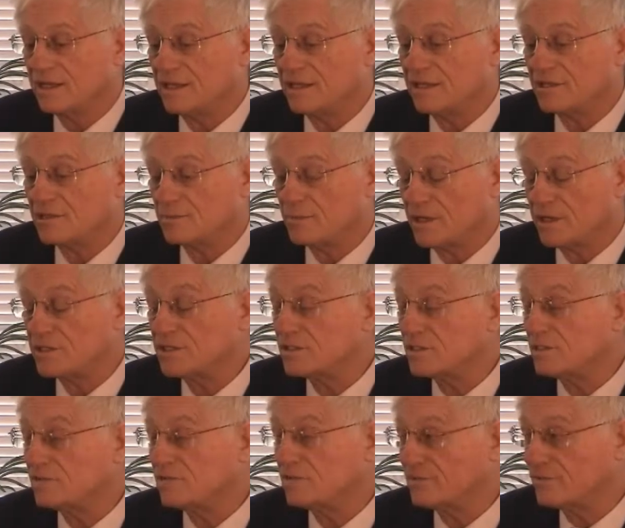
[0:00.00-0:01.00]
the
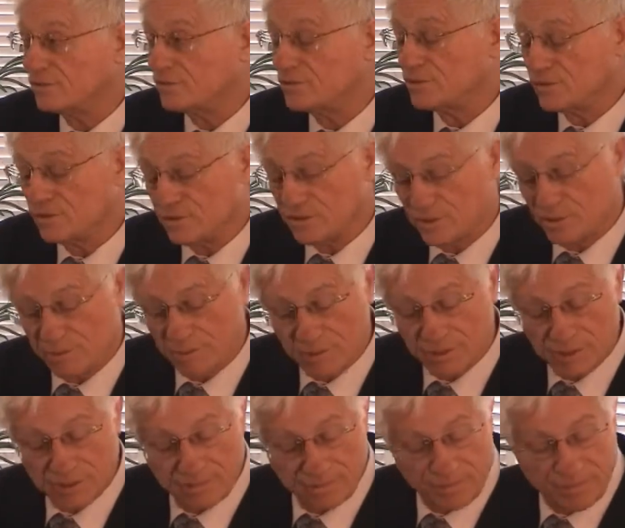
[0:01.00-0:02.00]
expression of the fruits of the
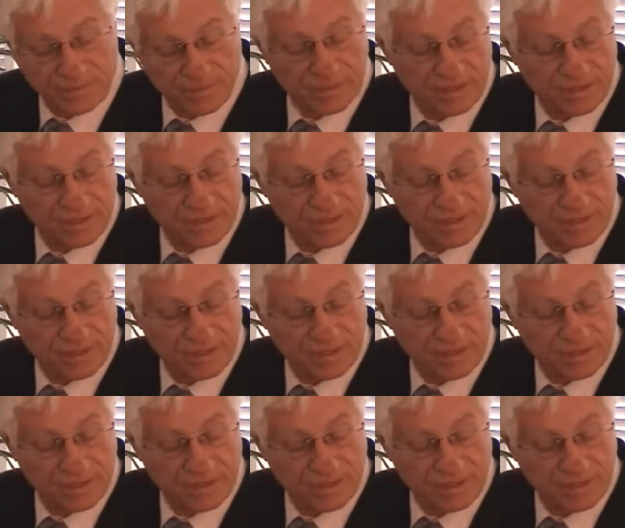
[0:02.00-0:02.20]
Spirit.